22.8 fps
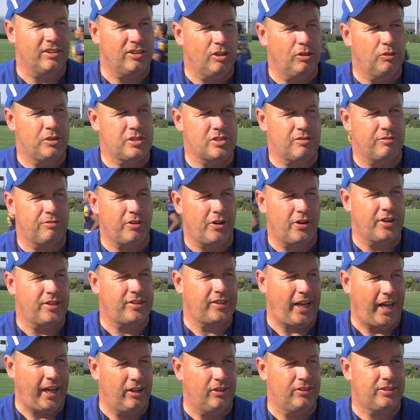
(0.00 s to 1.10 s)
You know, he's a very
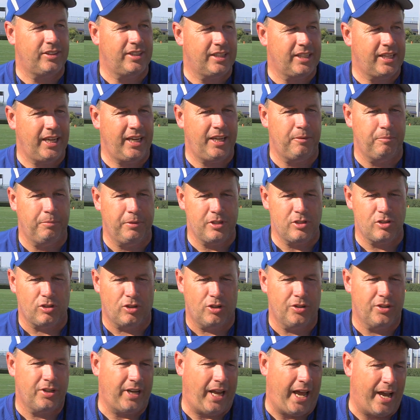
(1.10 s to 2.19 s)
talented kid, but he's
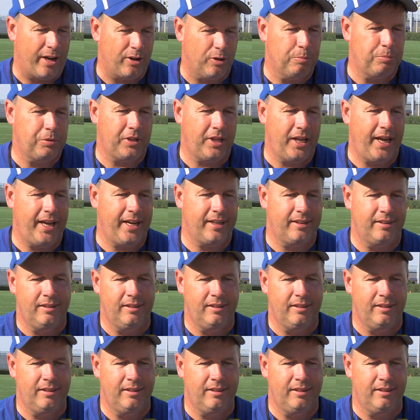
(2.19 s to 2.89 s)
learning how to play.